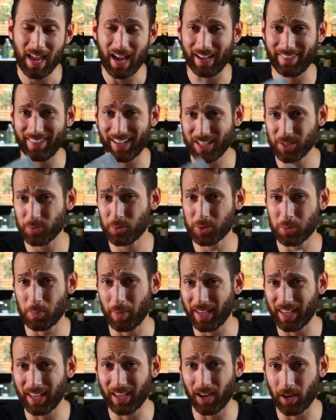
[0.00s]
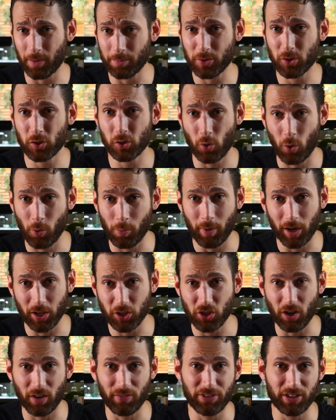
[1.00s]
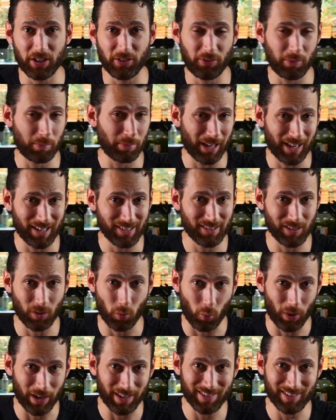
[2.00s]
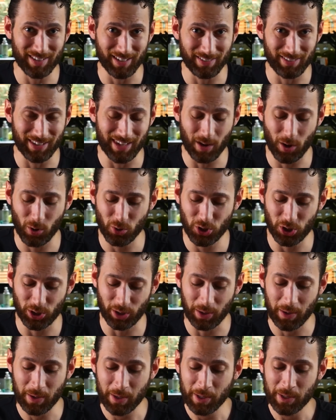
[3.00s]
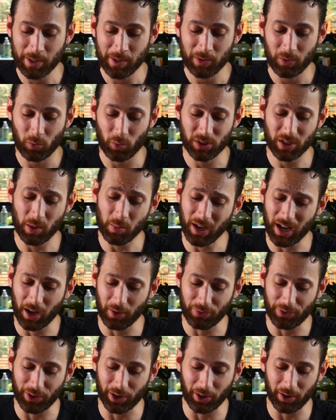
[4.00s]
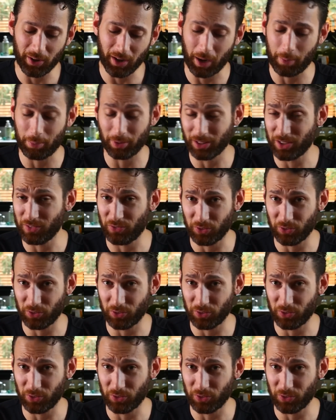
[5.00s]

and that is what's making up so much of the different plastic waste in the ocean. Well, someone out there, I believe